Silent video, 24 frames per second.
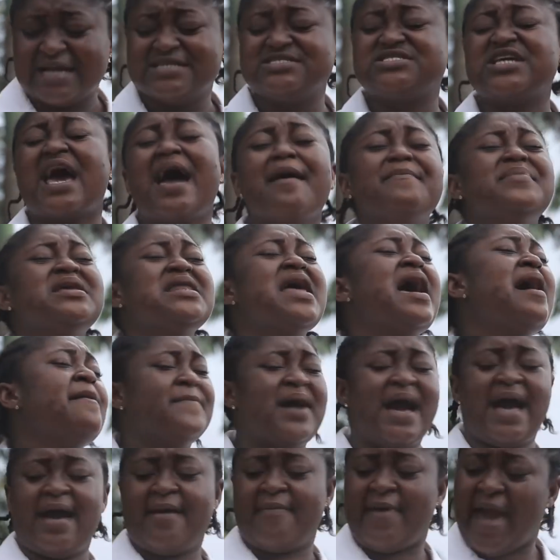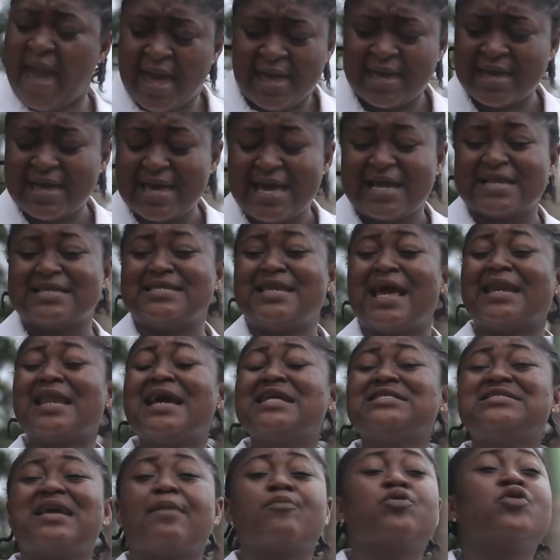Jamie them, mommy. The
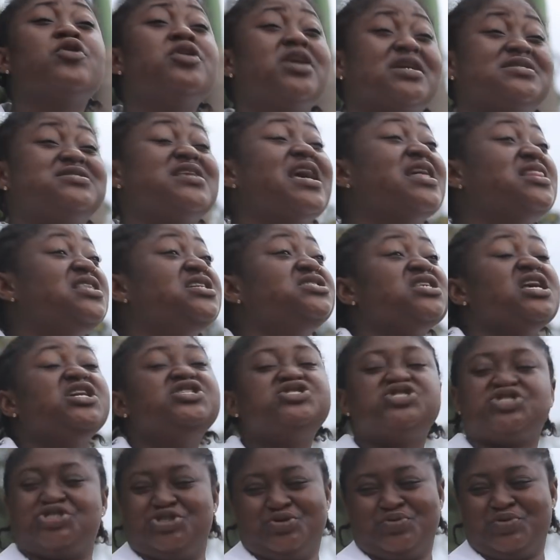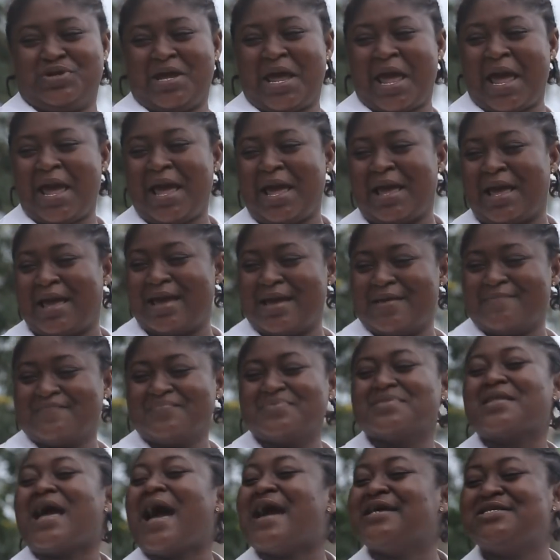length I'm gonna take this issue, ne?
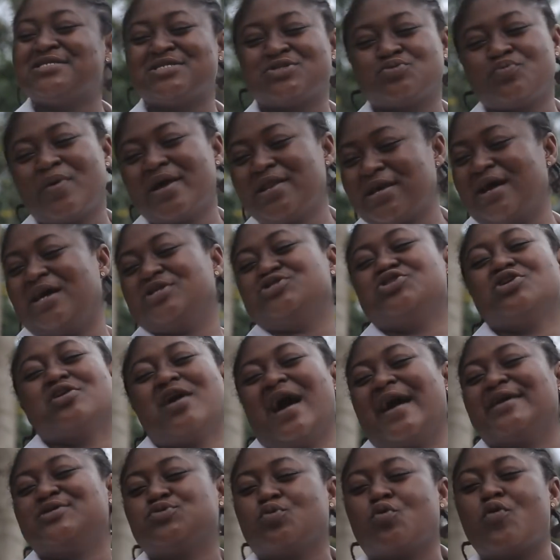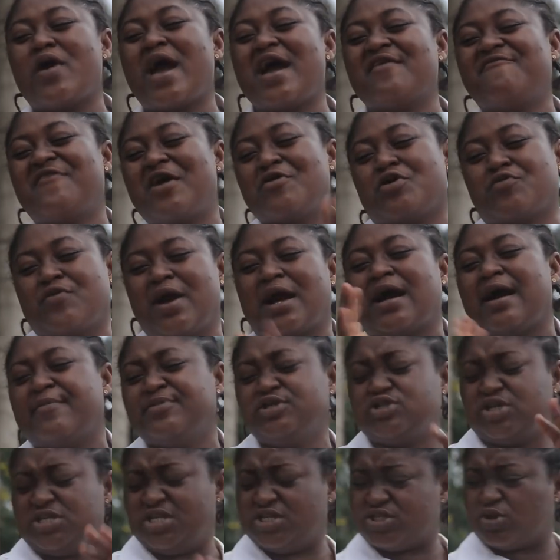I swear to God, you guys will ever regret
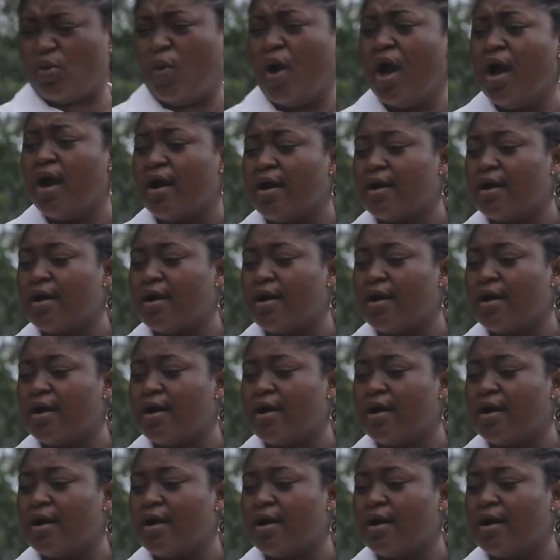coming to this school.